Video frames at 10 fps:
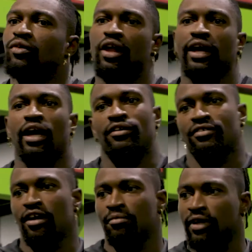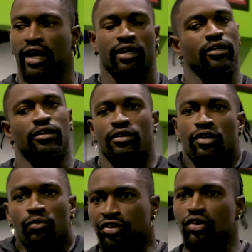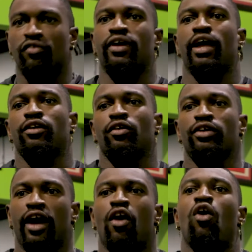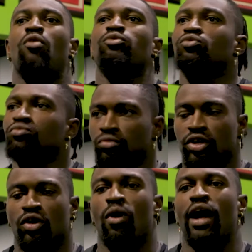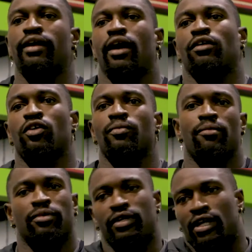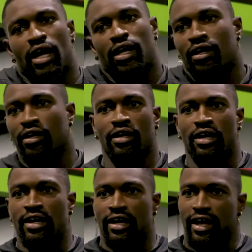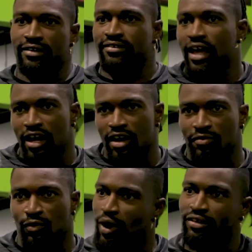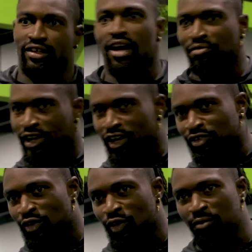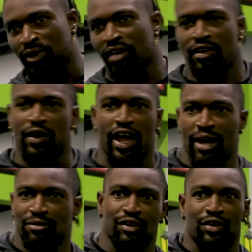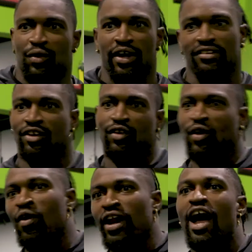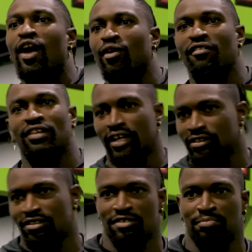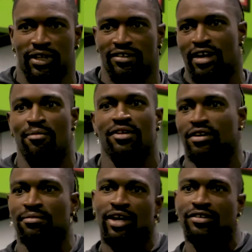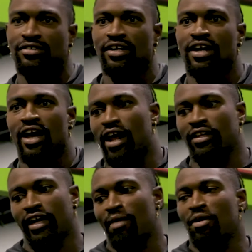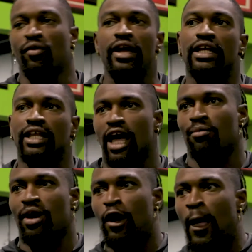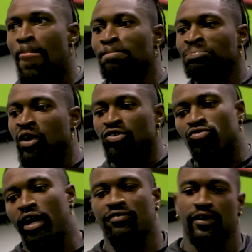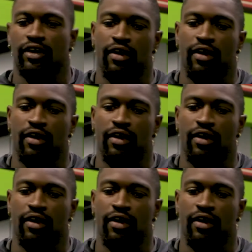and all that kind of stuff, but like, you rejuvenate, you get home, you wind down a little bit, but then like, instead of watching Netflix or playing video games or going out or whatever, like, just put that time into something else. And I think I've been reading a lot about transferring your